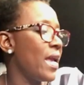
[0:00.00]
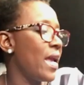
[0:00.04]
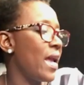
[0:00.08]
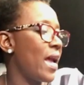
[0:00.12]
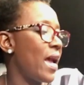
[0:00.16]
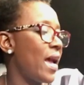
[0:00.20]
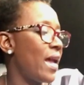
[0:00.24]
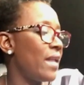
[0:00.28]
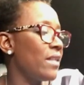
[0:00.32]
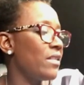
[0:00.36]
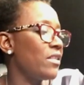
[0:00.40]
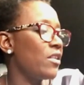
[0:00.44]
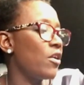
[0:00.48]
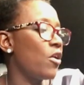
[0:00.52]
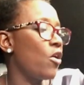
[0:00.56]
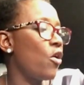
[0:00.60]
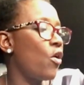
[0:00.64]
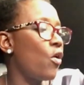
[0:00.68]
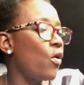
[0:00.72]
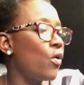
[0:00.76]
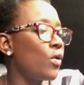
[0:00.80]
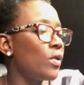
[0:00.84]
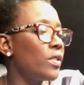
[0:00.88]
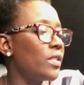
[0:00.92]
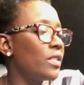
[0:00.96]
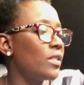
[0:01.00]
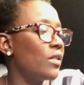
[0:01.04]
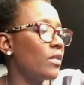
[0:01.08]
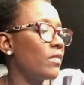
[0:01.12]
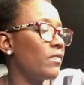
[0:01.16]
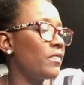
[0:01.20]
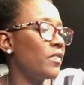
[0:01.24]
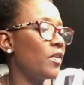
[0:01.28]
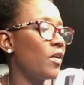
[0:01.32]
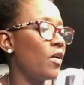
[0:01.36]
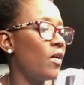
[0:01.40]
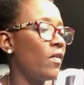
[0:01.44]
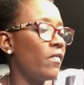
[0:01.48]
and the holder of
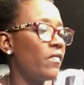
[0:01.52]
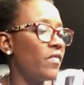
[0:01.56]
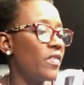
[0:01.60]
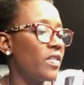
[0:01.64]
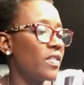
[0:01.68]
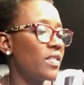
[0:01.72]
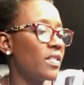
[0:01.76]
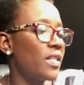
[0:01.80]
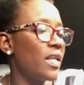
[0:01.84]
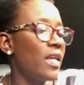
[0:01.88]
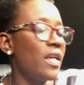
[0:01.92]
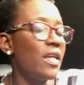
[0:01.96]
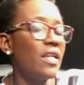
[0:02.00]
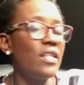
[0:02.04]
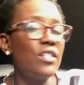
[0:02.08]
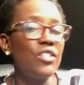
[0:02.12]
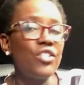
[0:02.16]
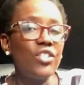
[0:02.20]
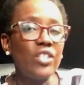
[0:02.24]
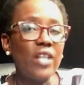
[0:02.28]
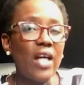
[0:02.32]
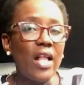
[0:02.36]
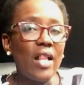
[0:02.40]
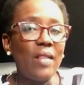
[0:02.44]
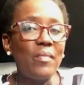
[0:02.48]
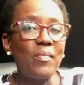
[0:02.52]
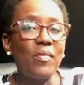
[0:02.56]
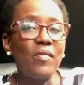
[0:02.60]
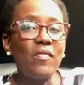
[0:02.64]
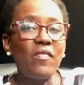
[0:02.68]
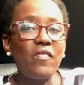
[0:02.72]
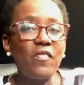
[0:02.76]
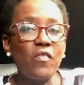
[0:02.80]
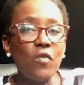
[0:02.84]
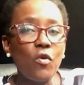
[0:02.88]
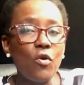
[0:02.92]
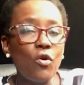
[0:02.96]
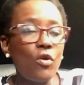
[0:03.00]
the office shall
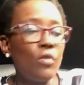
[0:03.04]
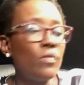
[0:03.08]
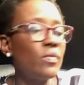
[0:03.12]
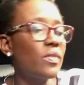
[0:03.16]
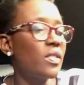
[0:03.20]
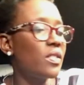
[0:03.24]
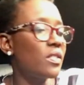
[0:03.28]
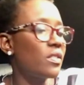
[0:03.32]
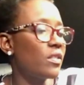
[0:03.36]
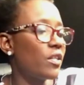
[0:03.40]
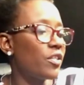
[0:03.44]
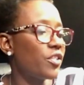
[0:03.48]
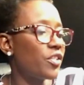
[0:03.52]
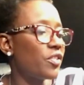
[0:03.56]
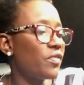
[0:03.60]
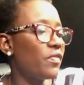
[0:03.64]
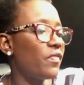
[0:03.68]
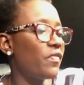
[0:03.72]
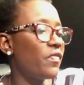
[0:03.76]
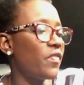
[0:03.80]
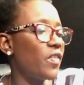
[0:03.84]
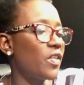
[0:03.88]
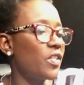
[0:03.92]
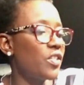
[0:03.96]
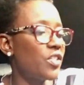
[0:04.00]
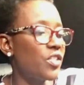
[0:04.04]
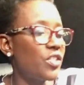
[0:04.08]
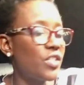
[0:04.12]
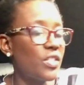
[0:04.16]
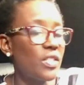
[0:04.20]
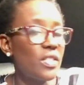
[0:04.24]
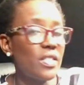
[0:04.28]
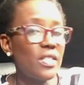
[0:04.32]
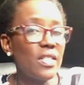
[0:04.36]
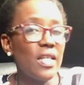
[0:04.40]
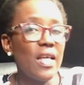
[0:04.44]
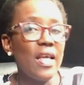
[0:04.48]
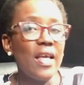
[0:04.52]
perform such
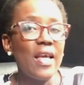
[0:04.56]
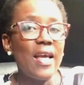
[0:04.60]
functions